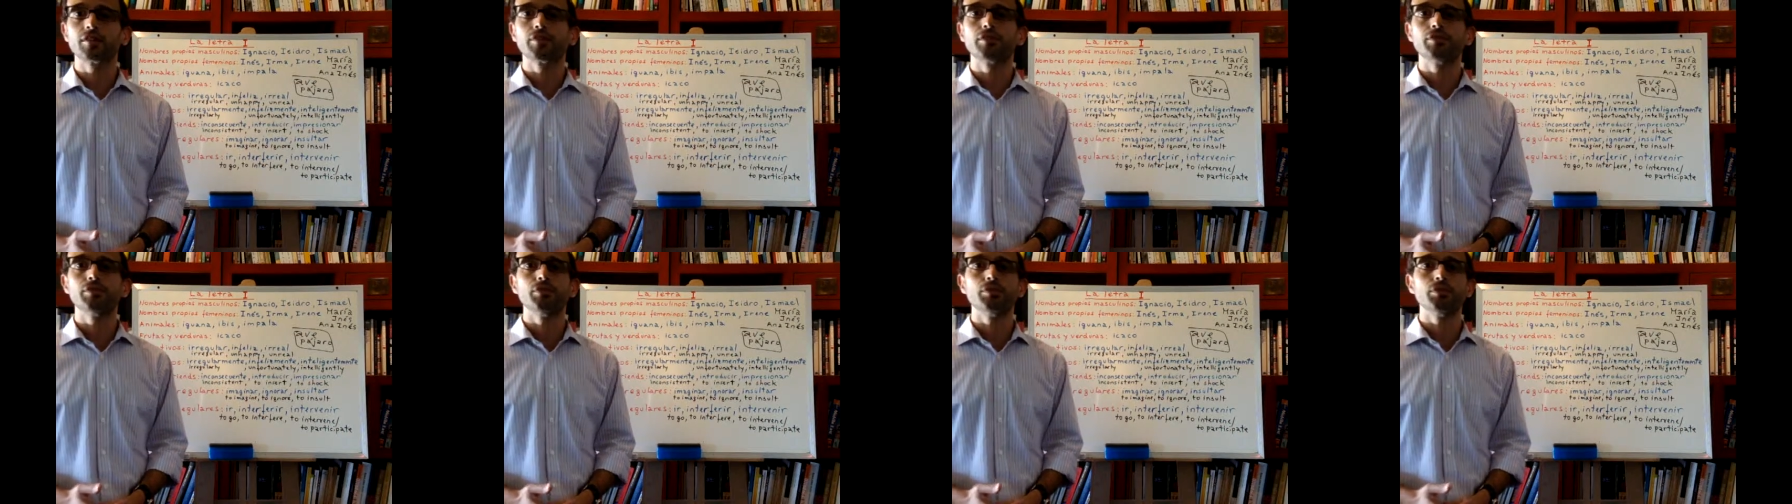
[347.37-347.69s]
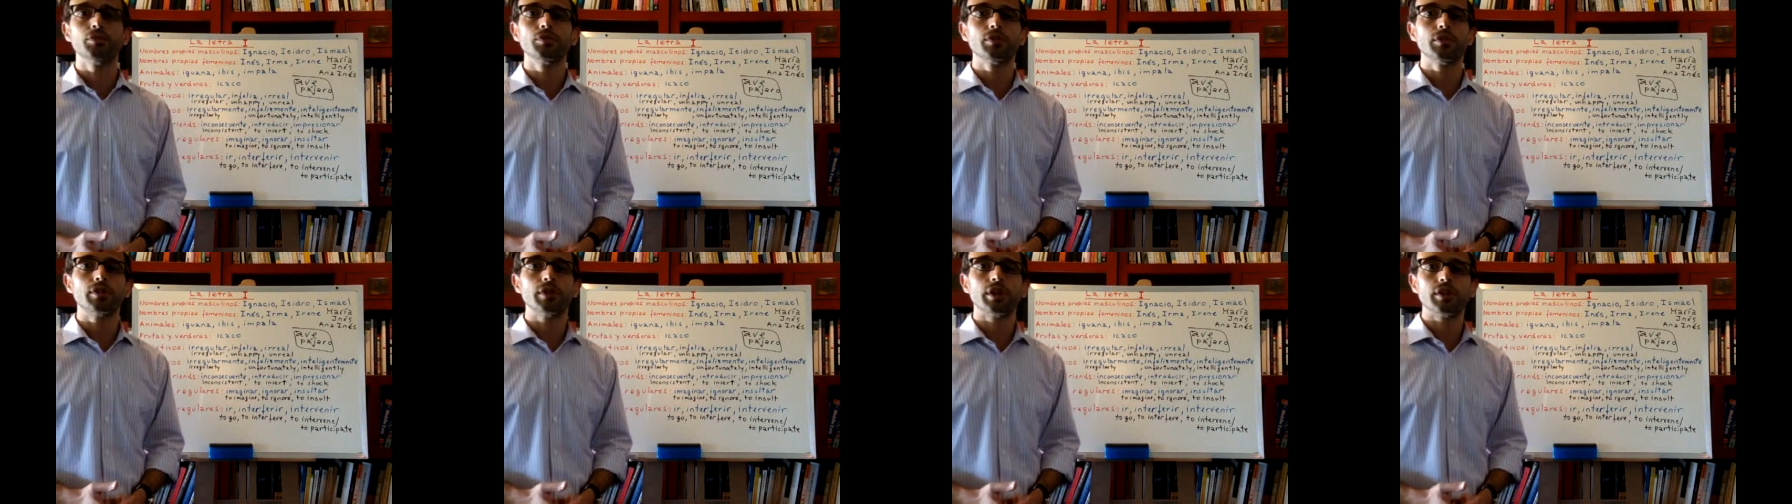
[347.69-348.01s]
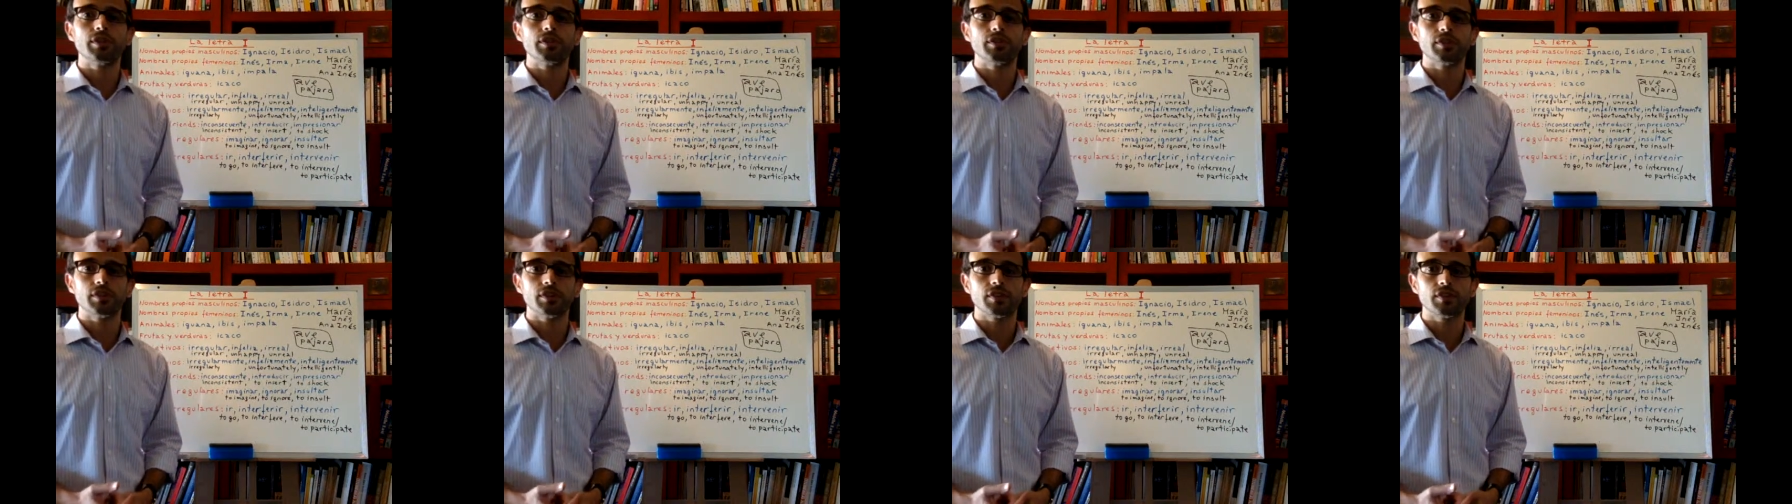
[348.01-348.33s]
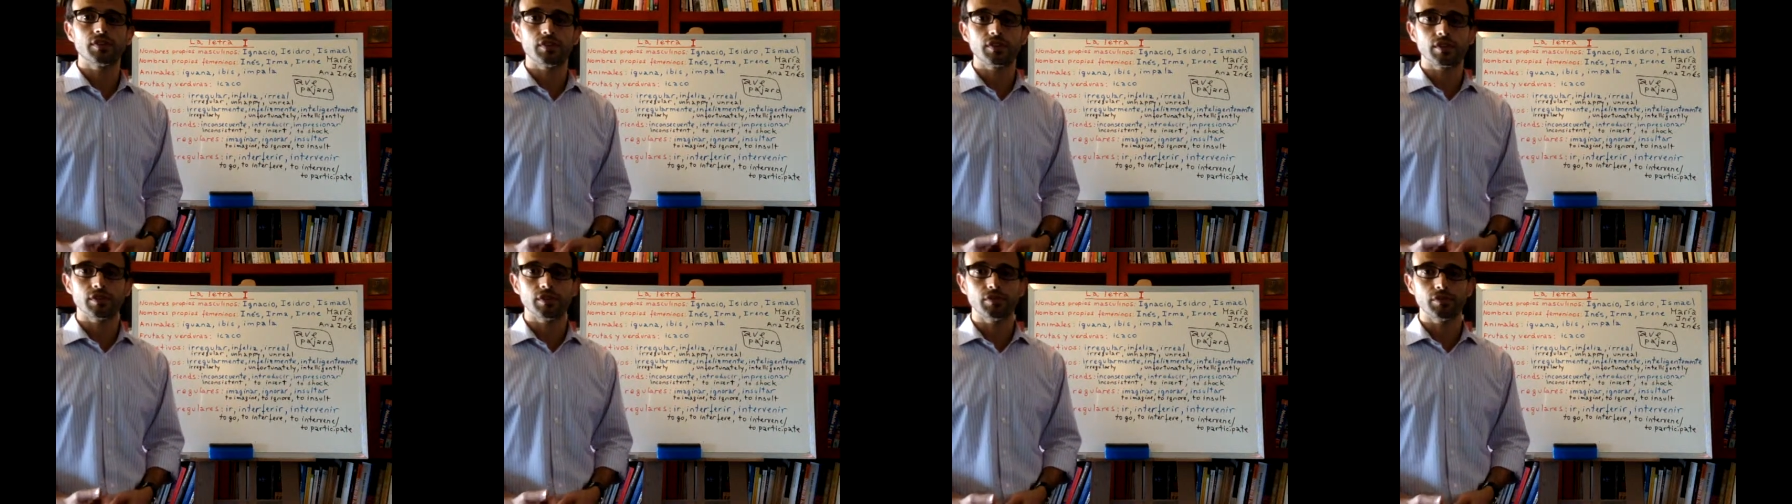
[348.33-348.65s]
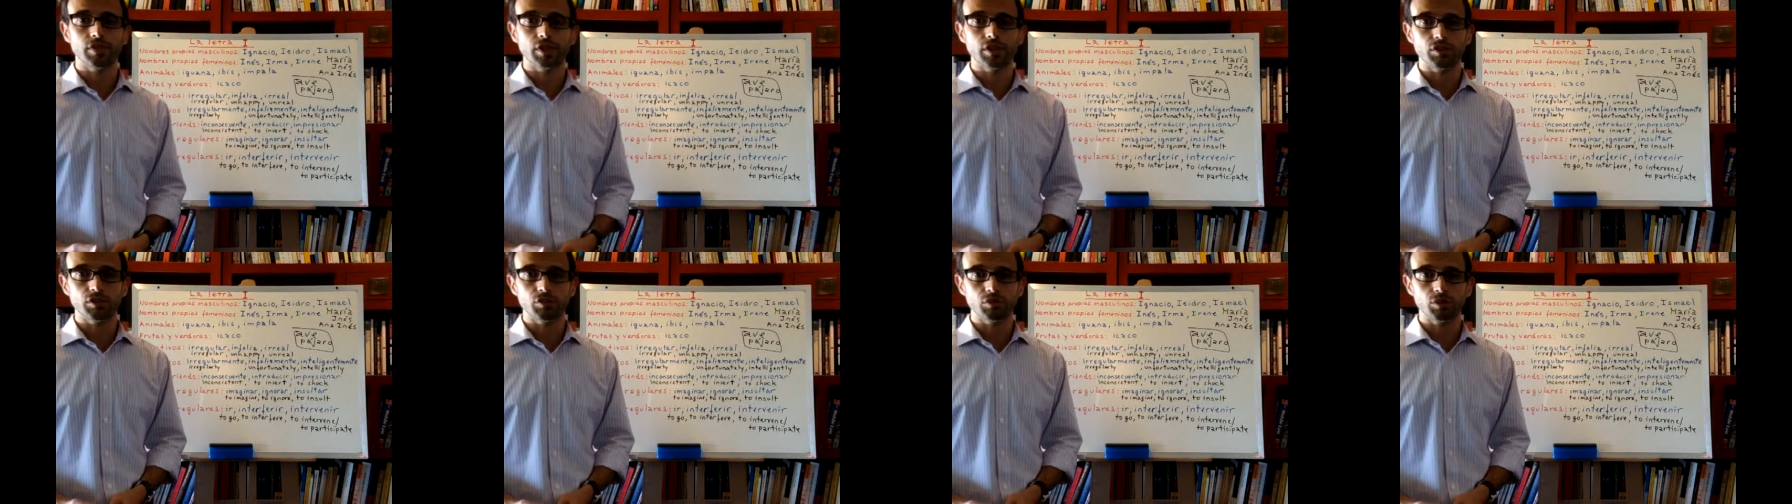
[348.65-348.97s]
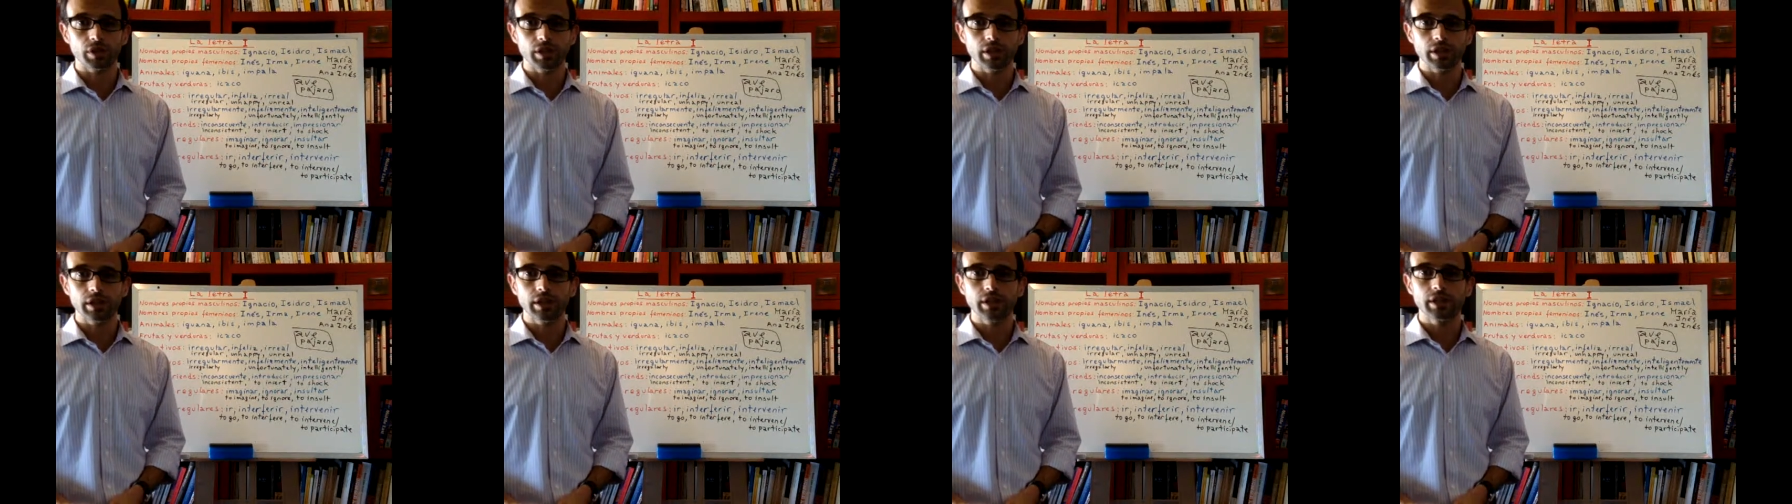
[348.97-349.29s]
fruit exists in
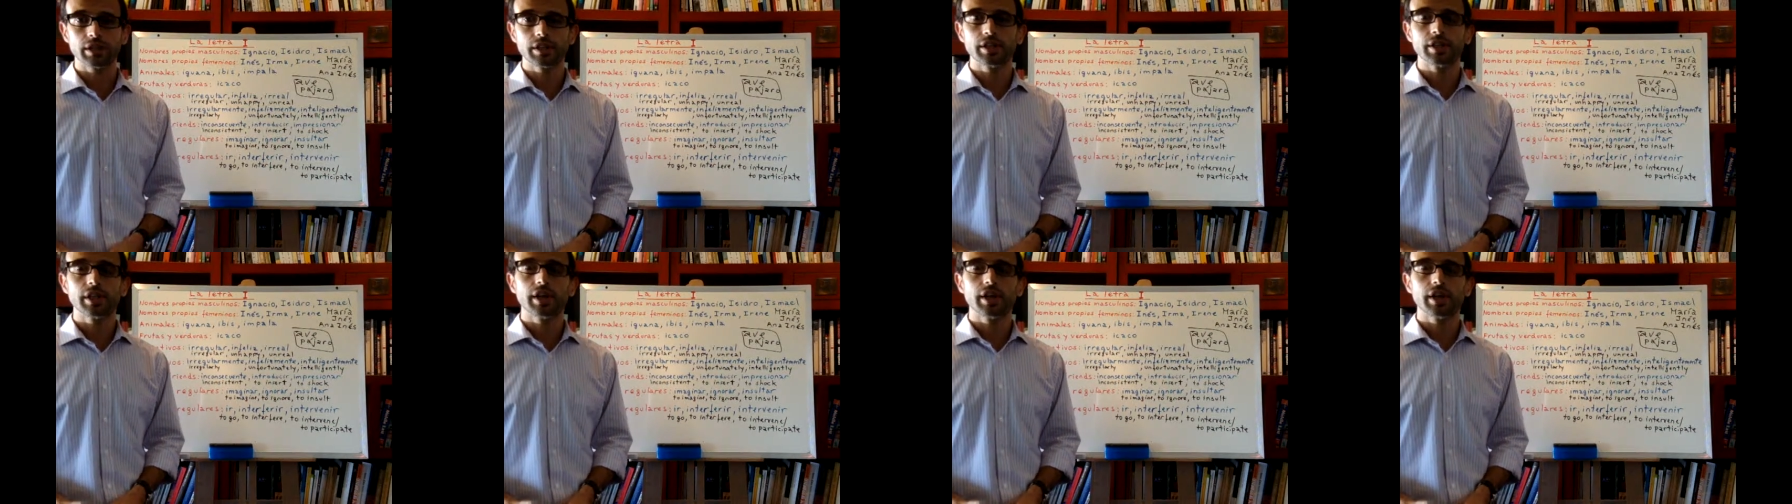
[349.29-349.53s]
Venezuela